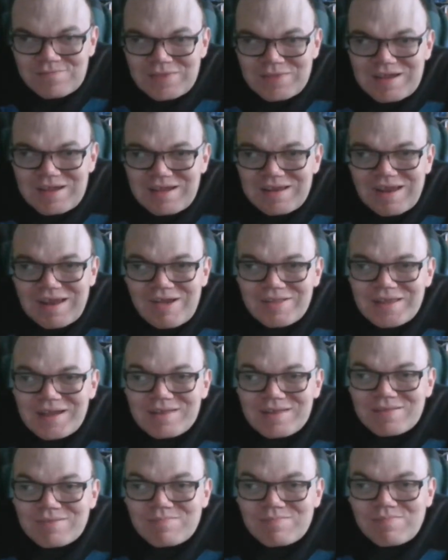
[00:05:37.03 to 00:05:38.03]
Don't know, I think
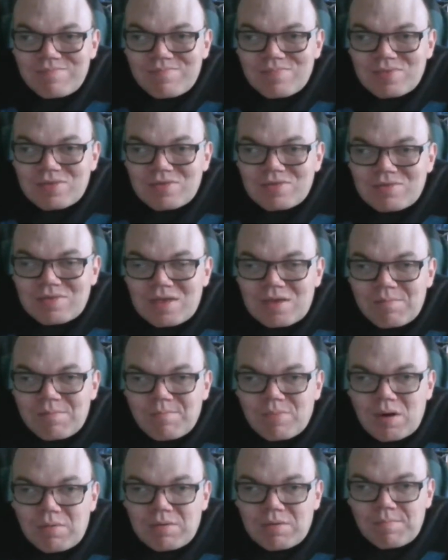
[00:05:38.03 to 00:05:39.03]
it's
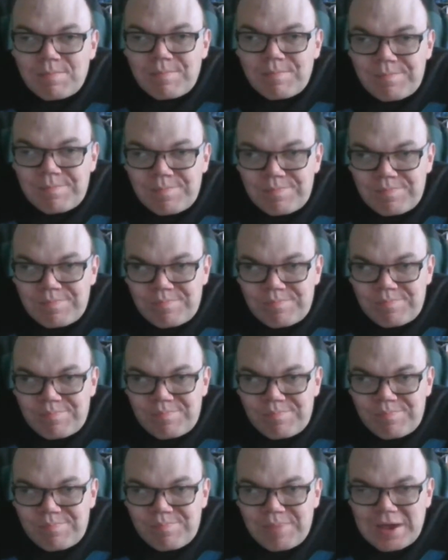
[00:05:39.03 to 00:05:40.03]
probably
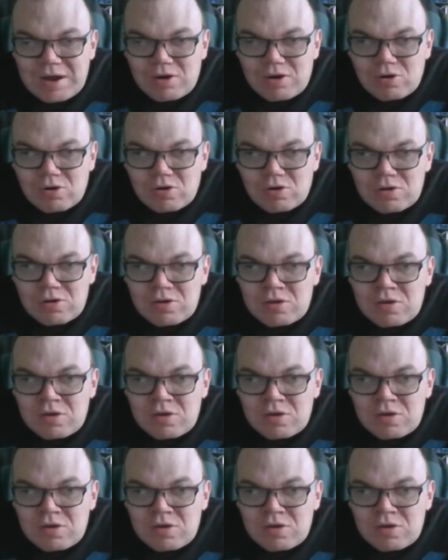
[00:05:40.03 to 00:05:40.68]
better